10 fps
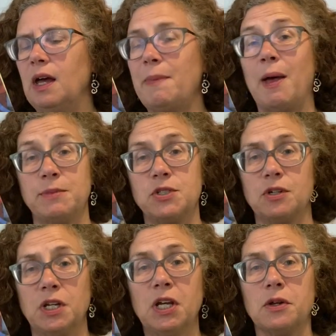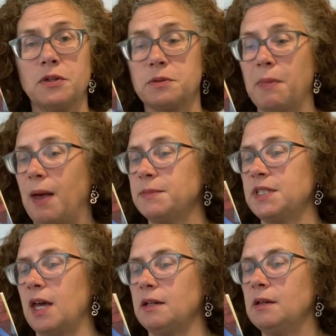About Mr. Nichols, Mom
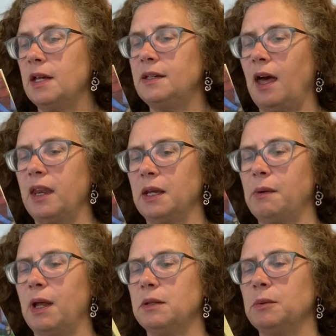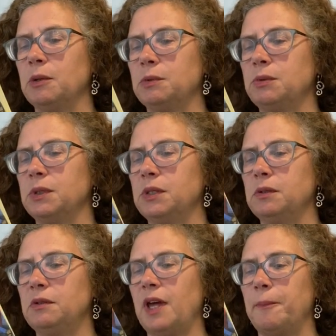said, nodding around the room to
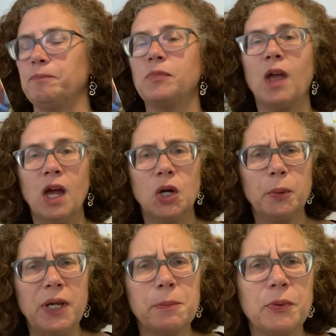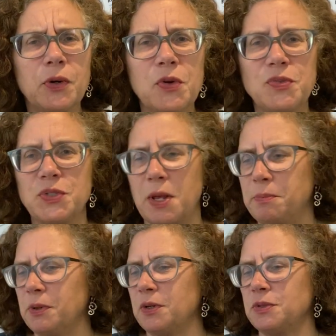include them. We approve,
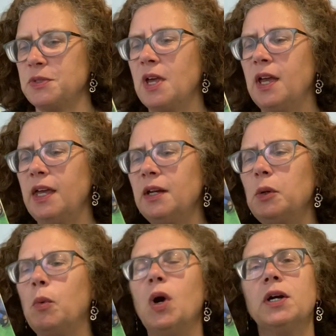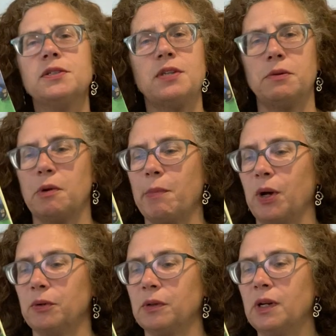said Bruce. It'll work, said
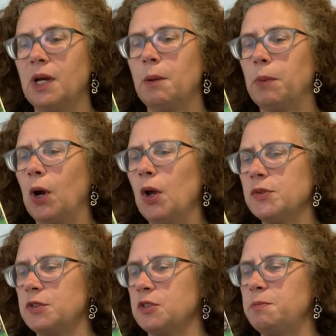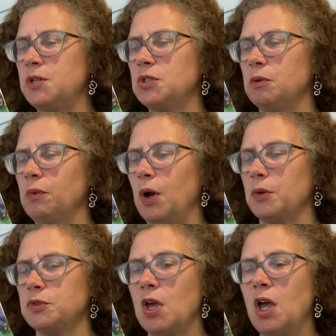Ramon. Pearl's suspicion
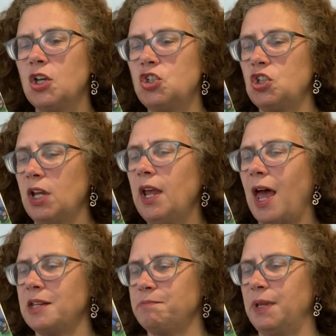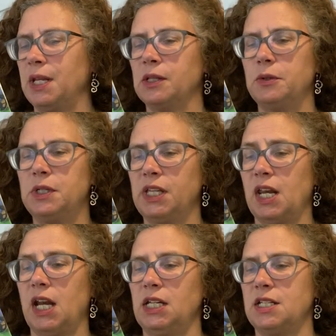rose. She hadn't been included
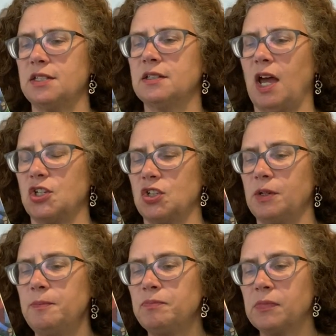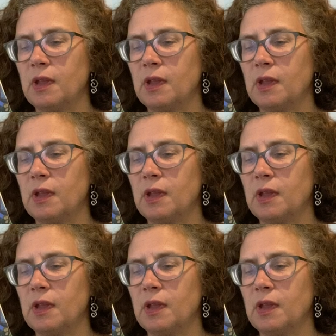in any discussion.